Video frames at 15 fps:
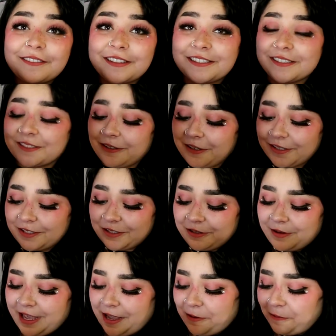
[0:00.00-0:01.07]
This is
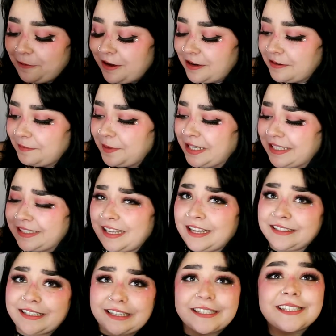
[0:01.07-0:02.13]
also a one piece that
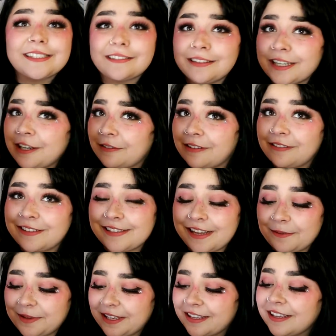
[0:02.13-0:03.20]
has like a slit around the
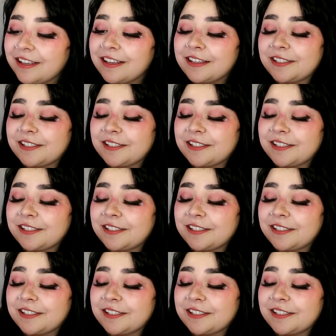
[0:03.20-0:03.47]
tummy.